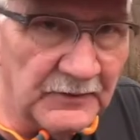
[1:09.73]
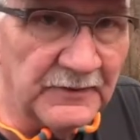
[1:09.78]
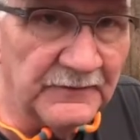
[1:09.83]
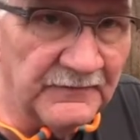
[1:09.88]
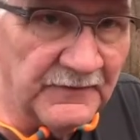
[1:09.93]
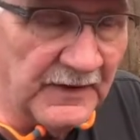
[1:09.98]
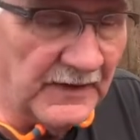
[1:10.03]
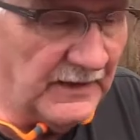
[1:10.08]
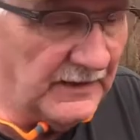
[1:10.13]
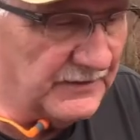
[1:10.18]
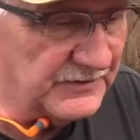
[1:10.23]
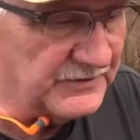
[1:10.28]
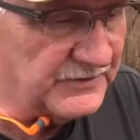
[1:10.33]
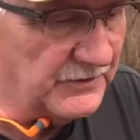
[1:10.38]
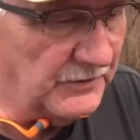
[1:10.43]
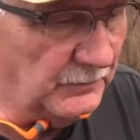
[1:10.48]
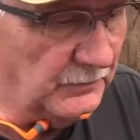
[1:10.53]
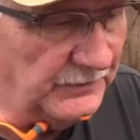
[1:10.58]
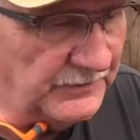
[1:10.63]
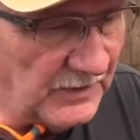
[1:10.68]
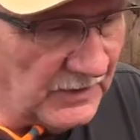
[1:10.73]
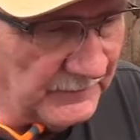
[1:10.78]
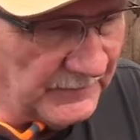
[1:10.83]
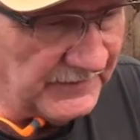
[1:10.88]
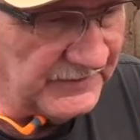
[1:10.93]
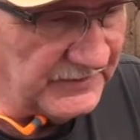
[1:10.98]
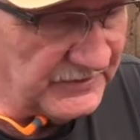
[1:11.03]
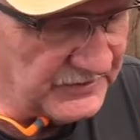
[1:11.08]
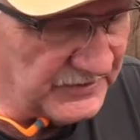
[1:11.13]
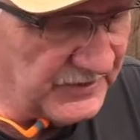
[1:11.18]
of that. So we'll talk
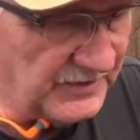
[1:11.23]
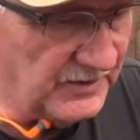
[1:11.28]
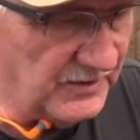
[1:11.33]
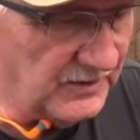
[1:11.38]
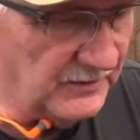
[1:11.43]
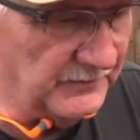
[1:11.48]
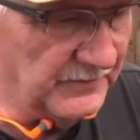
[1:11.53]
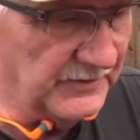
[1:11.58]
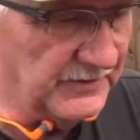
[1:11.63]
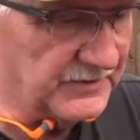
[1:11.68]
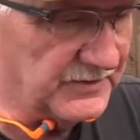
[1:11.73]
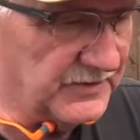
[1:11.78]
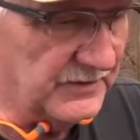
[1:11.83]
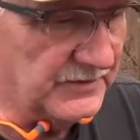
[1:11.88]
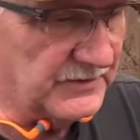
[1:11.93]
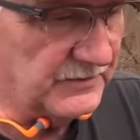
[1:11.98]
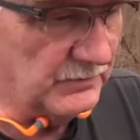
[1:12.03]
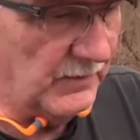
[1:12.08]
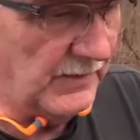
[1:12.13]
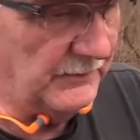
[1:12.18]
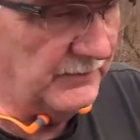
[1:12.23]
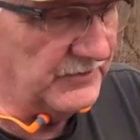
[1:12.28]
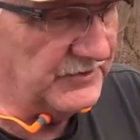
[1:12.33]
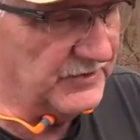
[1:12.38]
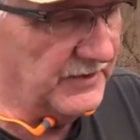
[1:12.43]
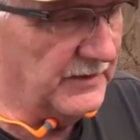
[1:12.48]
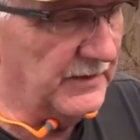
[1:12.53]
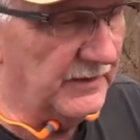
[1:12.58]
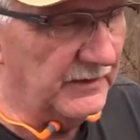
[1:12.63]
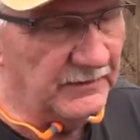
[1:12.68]
about this gun, but it's
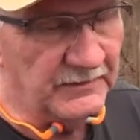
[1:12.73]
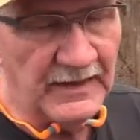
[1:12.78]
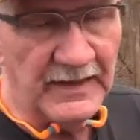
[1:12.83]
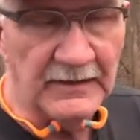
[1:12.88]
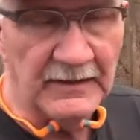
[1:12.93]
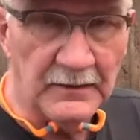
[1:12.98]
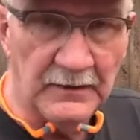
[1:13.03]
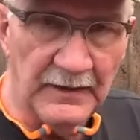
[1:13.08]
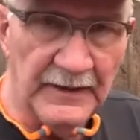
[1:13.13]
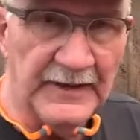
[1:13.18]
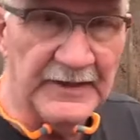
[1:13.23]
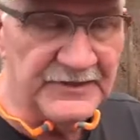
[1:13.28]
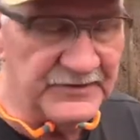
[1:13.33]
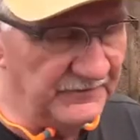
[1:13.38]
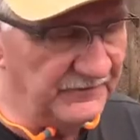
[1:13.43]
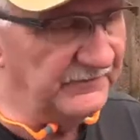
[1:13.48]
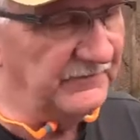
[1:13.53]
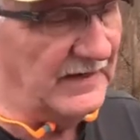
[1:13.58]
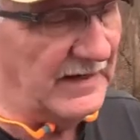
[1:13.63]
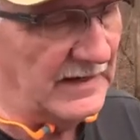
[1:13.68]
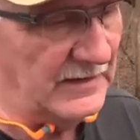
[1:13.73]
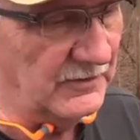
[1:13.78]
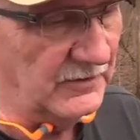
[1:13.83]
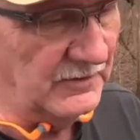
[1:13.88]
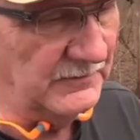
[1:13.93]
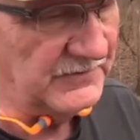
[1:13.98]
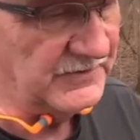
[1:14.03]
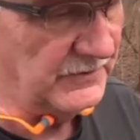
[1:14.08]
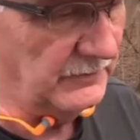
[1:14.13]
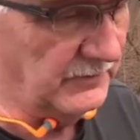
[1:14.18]
representing that class of
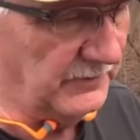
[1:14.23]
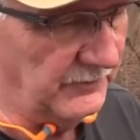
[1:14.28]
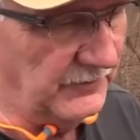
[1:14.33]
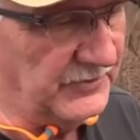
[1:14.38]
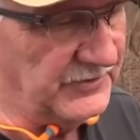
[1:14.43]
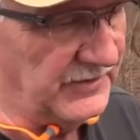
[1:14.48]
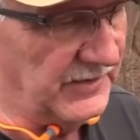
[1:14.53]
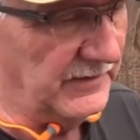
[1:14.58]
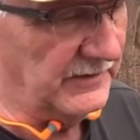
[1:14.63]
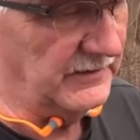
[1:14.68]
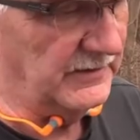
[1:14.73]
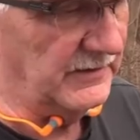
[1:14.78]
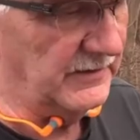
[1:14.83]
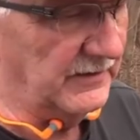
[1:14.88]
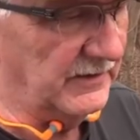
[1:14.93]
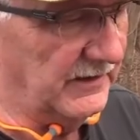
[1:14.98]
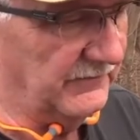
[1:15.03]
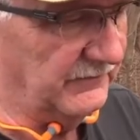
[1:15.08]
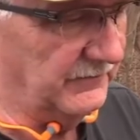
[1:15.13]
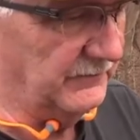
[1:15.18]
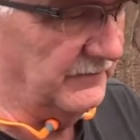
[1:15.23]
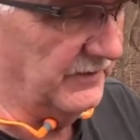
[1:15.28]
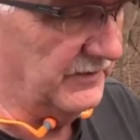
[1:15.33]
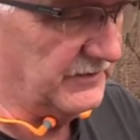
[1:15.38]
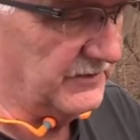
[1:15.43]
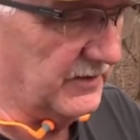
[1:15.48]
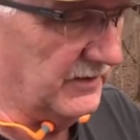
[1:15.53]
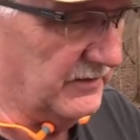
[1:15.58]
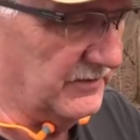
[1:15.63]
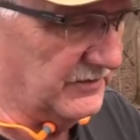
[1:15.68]
firearm. So we appreciate getting that from
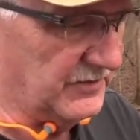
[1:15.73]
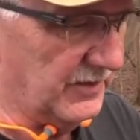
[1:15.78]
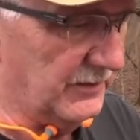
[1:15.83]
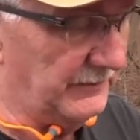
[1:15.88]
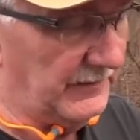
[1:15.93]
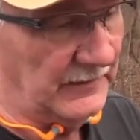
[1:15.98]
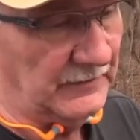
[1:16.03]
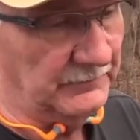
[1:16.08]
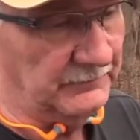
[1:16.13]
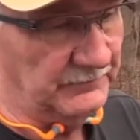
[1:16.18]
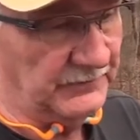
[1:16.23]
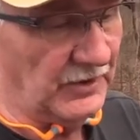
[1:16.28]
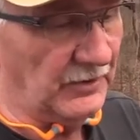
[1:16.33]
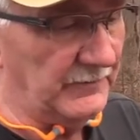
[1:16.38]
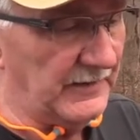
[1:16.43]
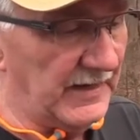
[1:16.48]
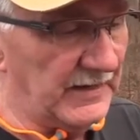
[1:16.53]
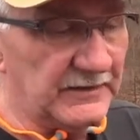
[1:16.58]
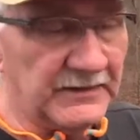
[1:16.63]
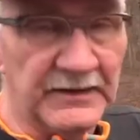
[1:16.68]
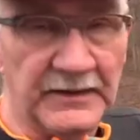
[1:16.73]
Buds Gun Shop. Now go back to